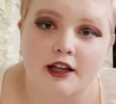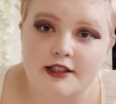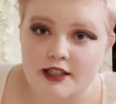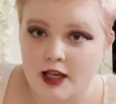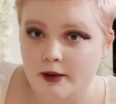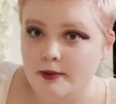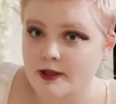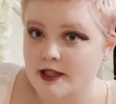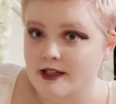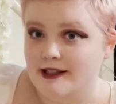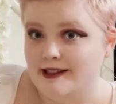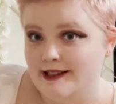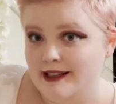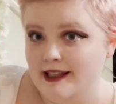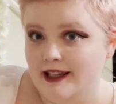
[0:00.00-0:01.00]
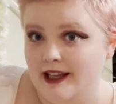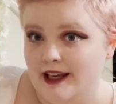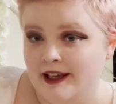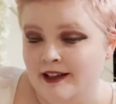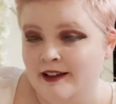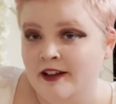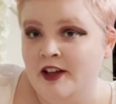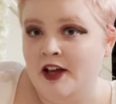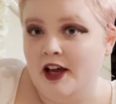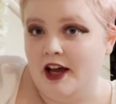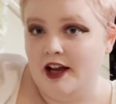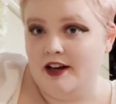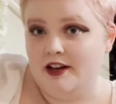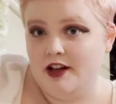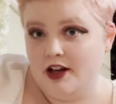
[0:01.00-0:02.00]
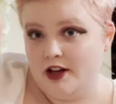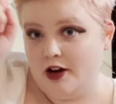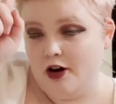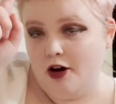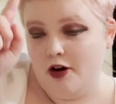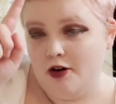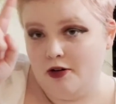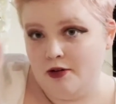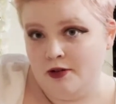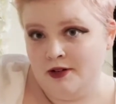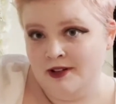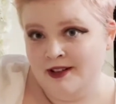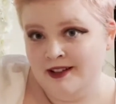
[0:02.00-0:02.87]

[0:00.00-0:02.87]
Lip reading: tape it to the ceiling and cut a hole